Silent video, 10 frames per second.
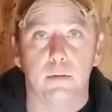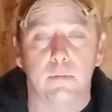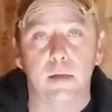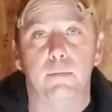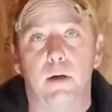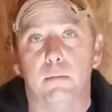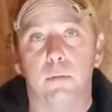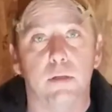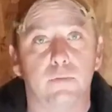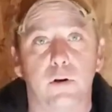Okay.
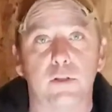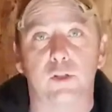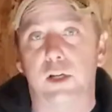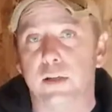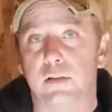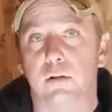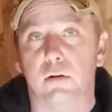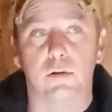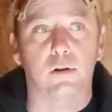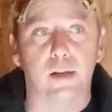But as far as the chickens go,
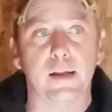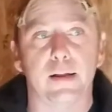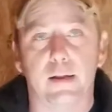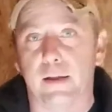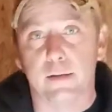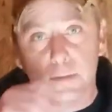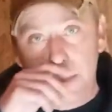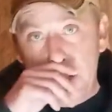our laying hens,